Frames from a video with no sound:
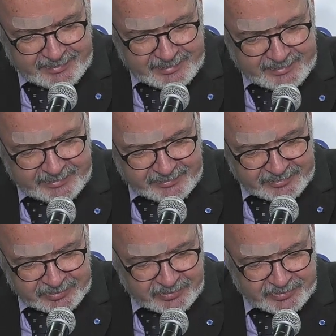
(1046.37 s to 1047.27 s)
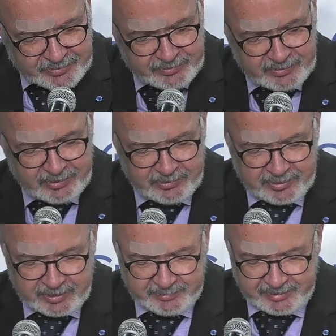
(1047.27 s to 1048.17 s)
and on the road to low
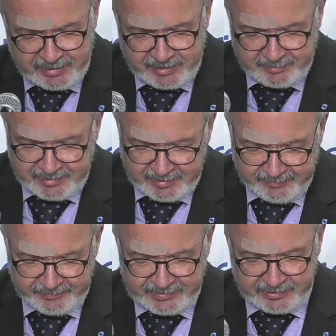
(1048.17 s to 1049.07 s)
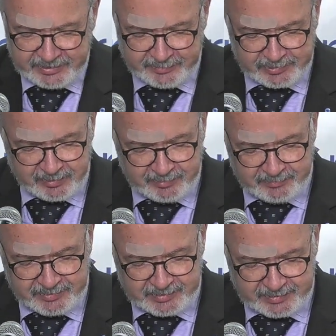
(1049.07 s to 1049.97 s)
carbon economy have serious
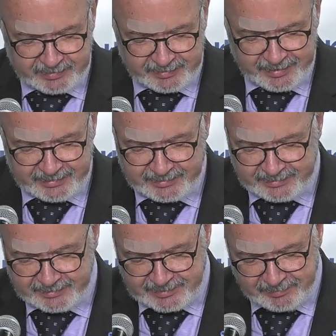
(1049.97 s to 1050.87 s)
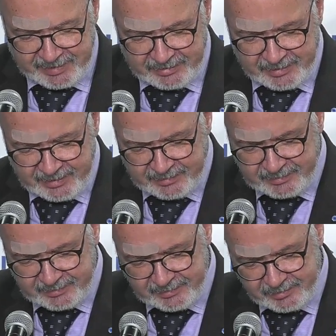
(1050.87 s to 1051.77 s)
problems. That some
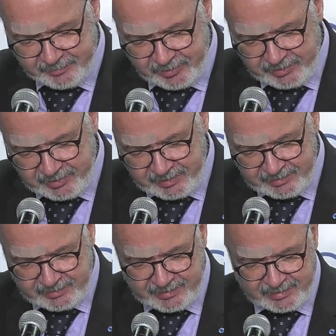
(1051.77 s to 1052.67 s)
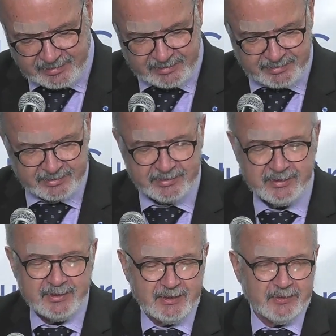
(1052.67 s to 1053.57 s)
areas, communities, sectors
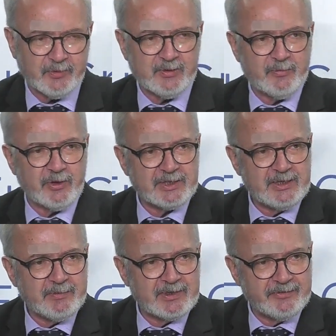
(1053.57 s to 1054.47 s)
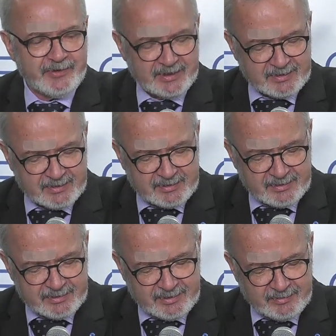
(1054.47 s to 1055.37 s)
will be more deeply affected
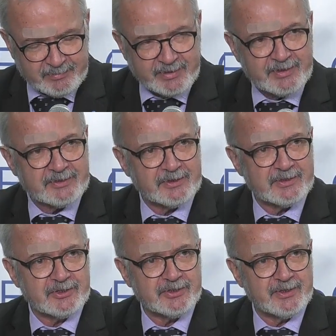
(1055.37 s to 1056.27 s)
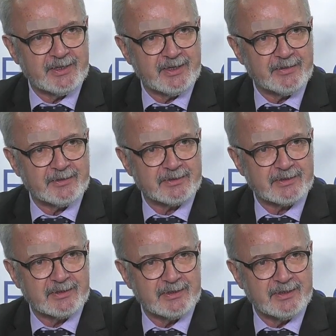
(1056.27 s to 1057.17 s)
by this transition than others.